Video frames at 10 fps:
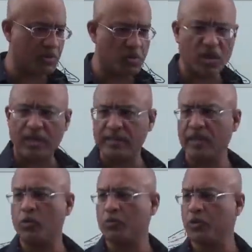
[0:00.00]
You know, cardiac
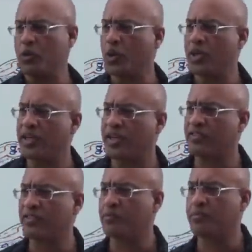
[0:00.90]
output usually in a
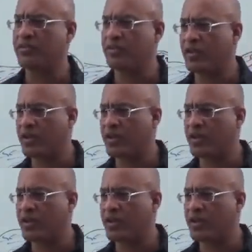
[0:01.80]
resting person,